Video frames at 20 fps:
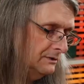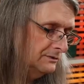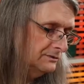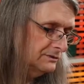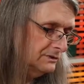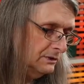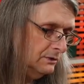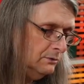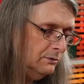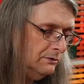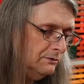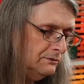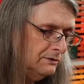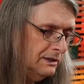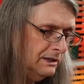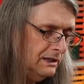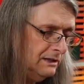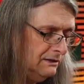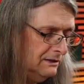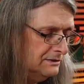so
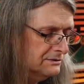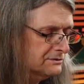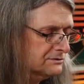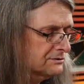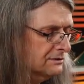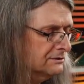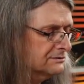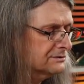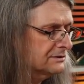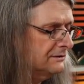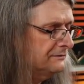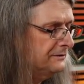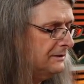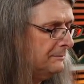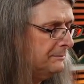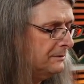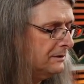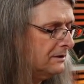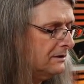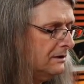nikki let's
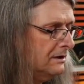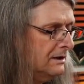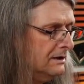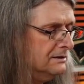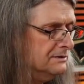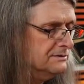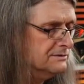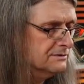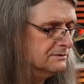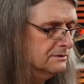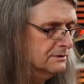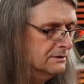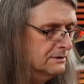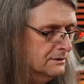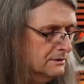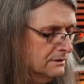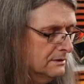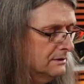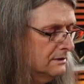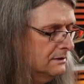shuffle up our cards
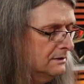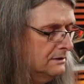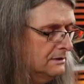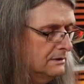okay